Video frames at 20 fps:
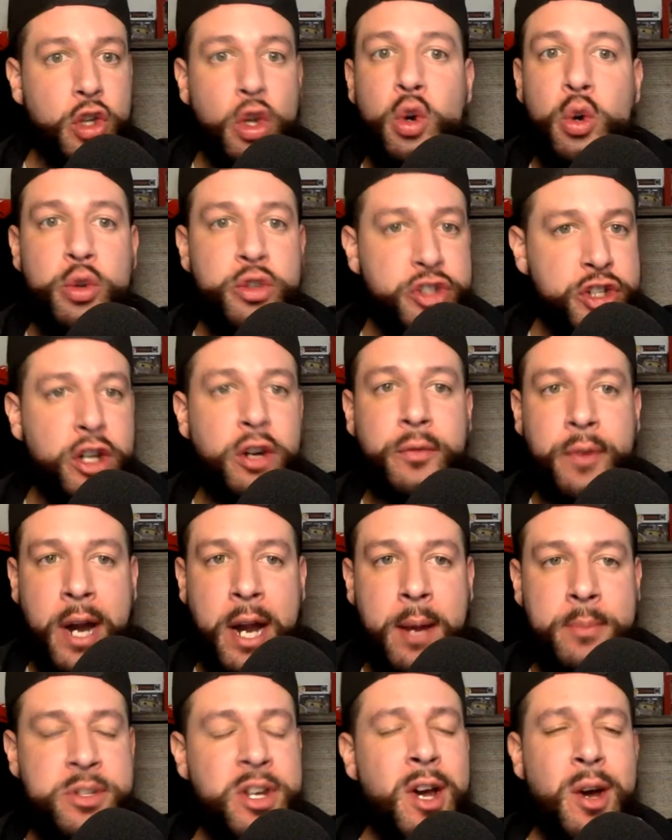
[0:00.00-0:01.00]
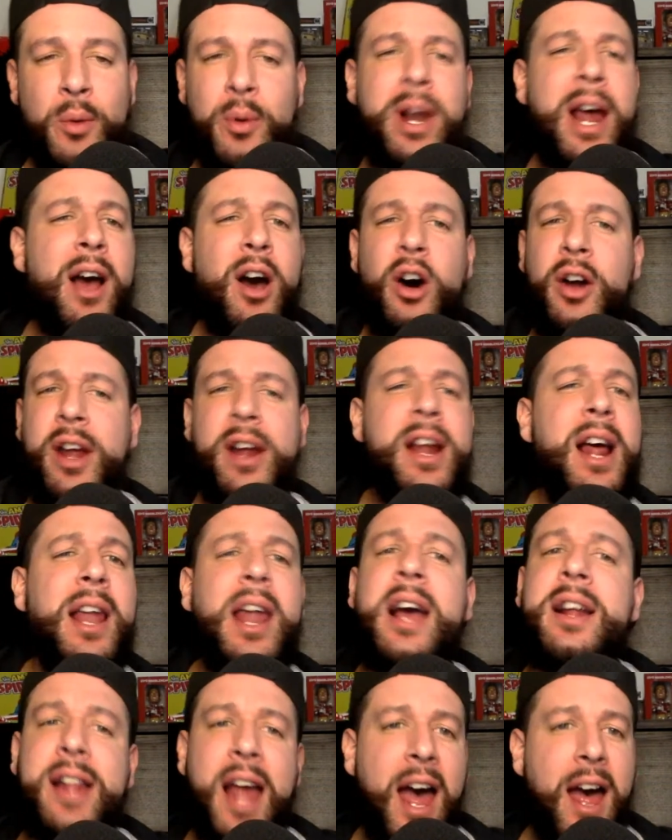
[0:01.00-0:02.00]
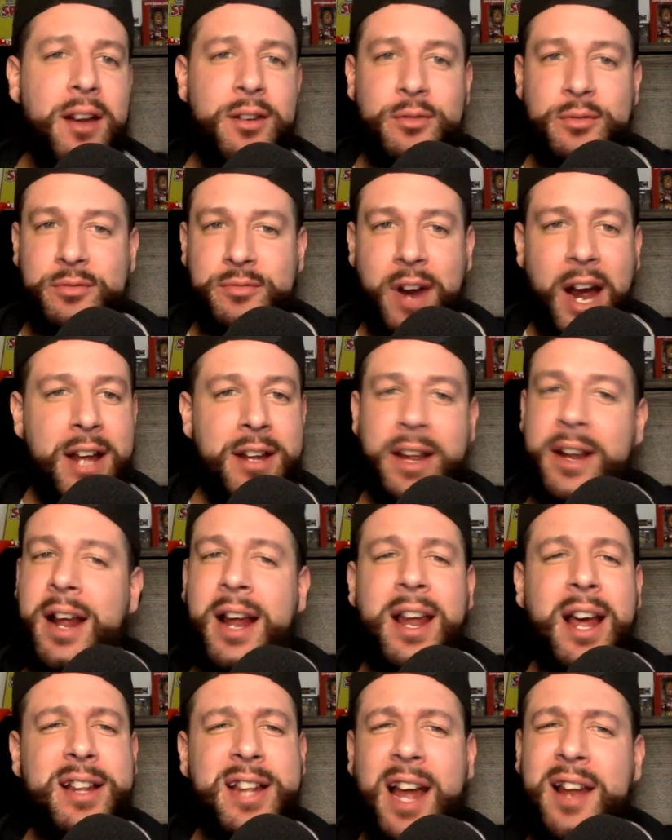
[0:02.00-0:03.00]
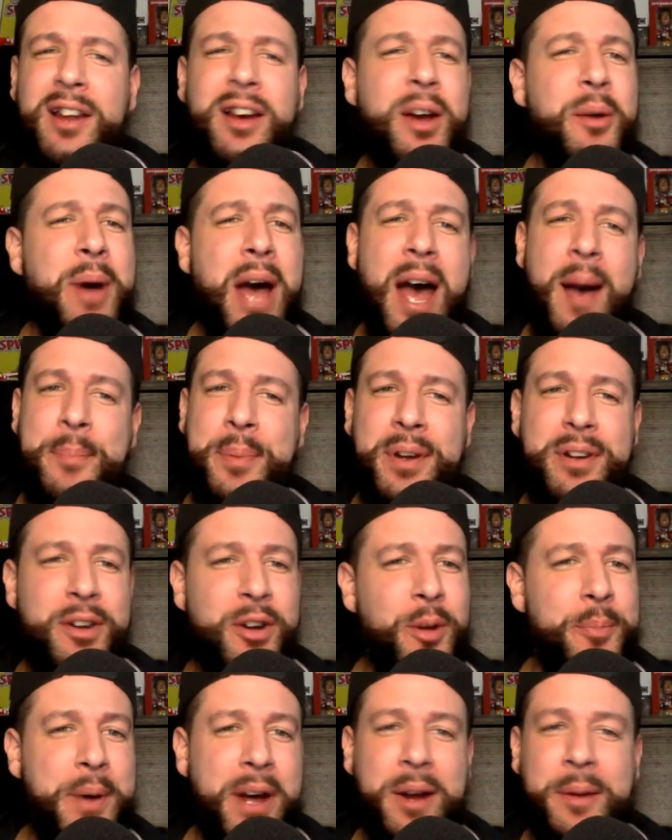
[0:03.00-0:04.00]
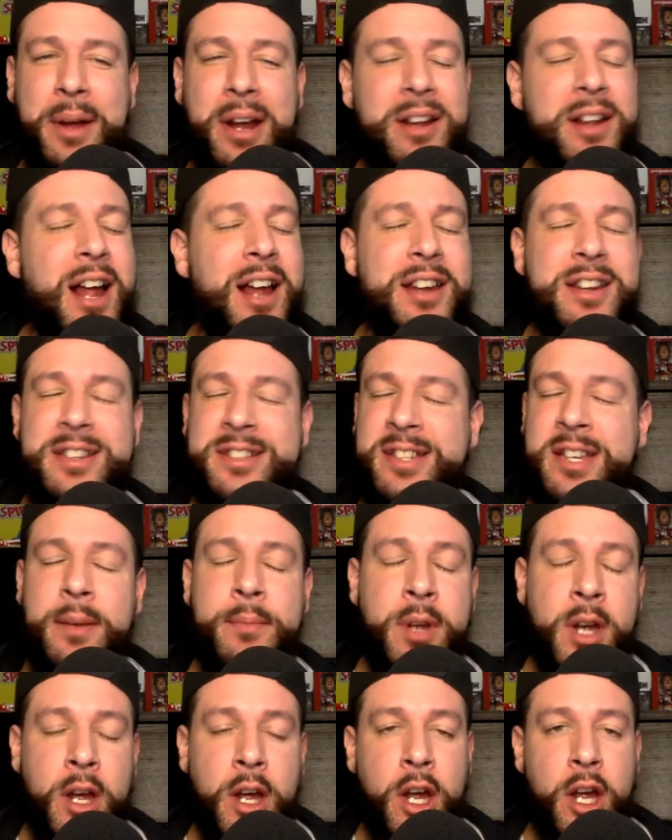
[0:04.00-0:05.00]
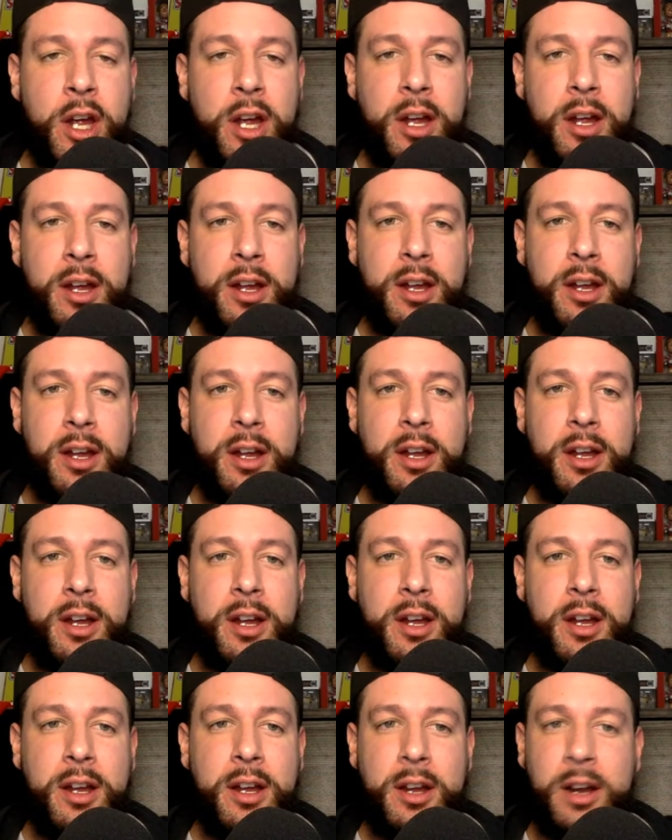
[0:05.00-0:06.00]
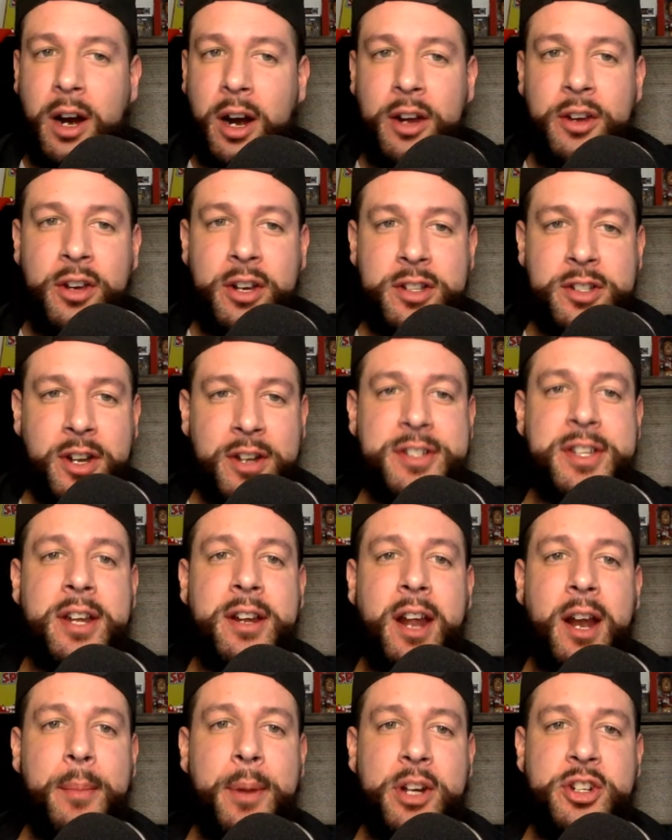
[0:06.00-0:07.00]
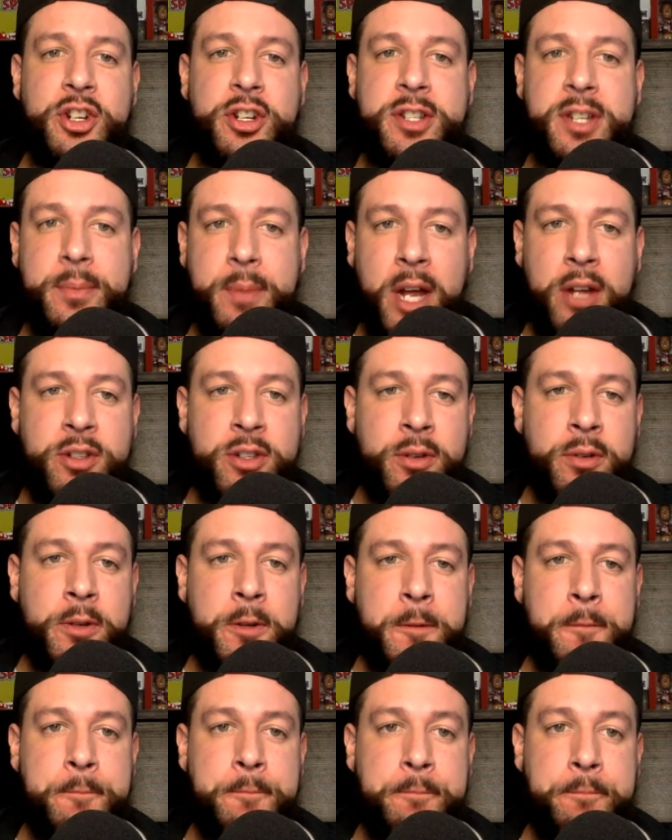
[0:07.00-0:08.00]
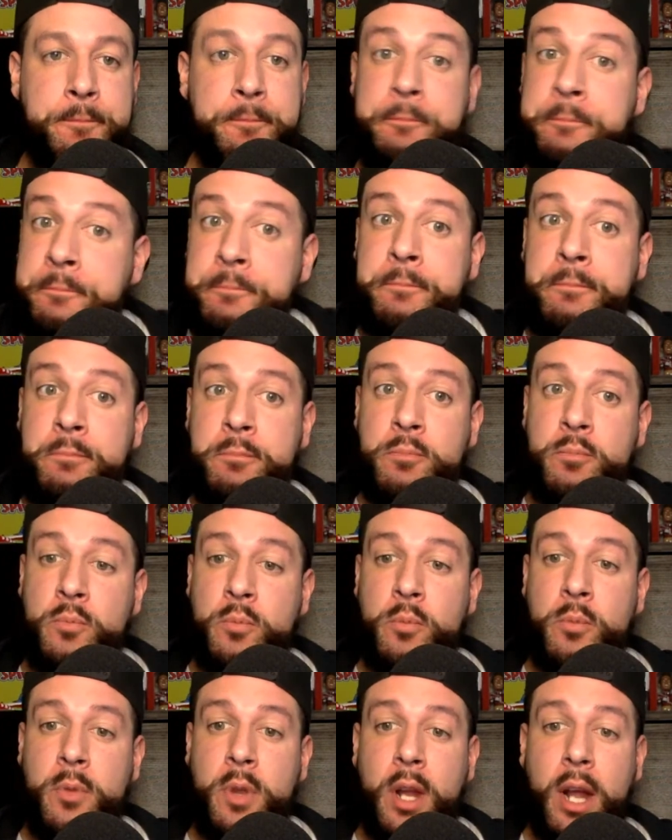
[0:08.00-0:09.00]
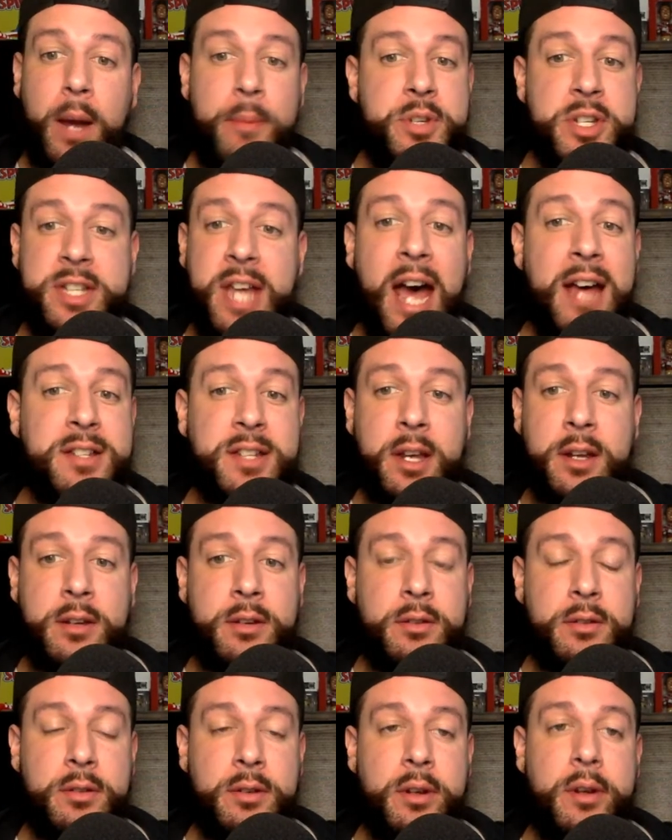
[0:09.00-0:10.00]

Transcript: lose to the Rams, we're like, oh, they're not like that, right? They're not like that. Look at what happened. Blah, blah, blah, blah. This team. Are you going to start saying that about your team now, too? I'm just asking.